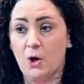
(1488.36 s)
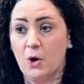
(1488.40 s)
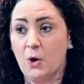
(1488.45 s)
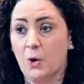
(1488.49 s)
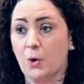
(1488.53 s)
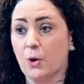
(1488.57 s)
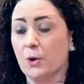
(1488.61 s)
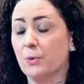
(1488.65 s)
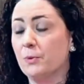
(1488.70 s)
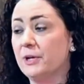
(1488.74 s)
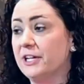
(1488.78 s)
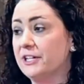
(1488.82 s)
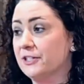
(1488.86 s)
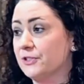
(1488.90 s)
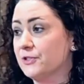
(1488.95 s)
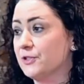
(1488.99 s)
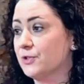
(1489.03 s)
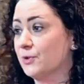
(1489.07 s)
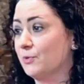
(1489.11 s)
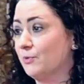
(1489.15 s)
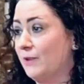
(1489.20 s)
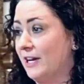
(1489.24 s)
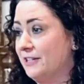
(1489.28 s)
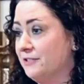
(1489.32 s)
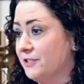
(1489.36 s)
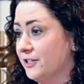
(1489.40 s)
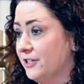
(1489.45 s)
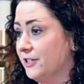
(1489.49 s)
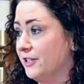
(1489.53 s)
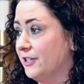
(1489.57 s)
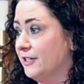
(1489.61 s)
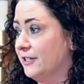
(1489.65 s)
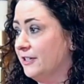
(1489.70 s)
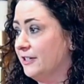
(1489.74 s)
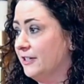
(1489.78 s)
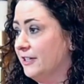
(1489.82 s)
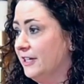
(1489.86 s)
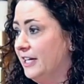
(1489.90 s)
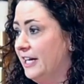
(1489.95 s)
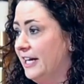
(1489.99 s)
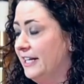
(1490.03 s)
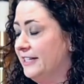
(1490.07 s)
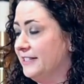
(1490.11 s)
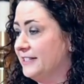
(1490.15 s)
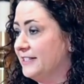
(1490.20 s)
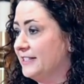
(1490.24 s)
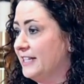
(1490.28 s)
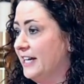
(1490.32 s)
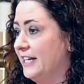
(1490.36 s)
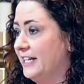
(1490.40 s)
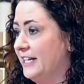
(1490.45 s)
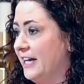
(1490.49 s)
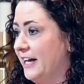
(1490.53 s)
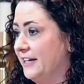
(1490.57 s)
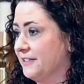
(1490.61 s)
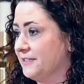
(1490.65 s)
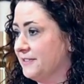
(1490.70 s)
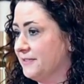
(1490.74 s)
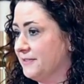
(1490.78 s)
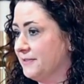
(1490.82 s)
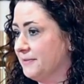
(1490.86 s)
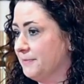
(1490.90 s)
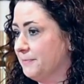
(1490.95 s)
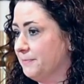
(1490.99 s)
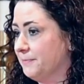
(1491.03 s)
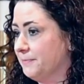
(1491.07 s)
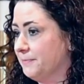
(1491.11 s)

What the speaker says: or we could surrender and say yes.